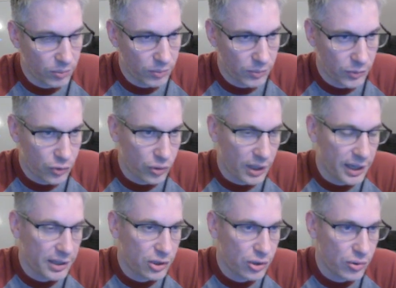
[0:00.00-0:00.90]

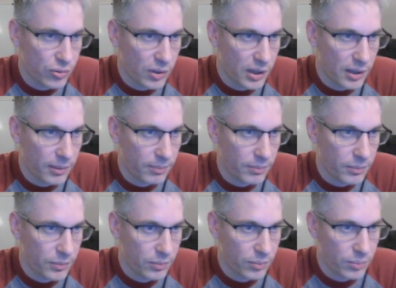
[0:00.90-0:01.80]
trying to
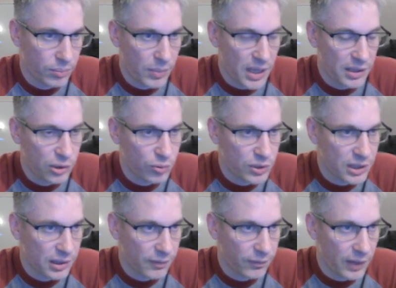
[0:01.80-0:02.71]
make use of
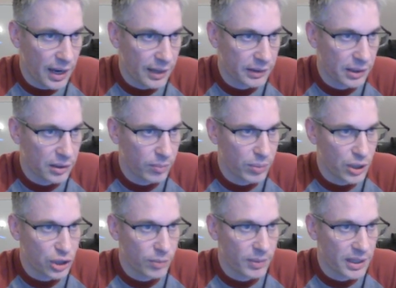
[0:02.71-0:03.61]
the fact that the
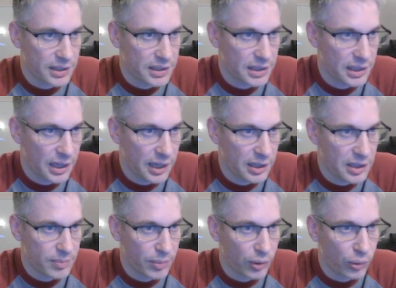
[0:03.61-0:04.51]
bishop on c8 is
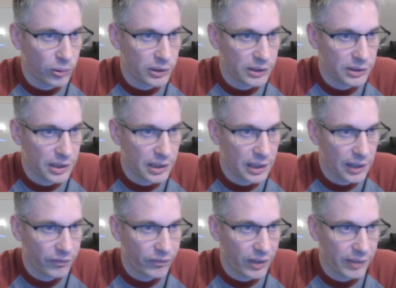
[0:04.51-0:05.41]
beholden to the
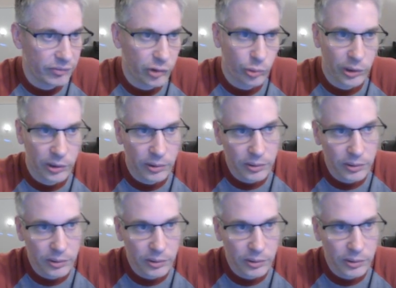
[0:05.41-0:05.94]
f5 square.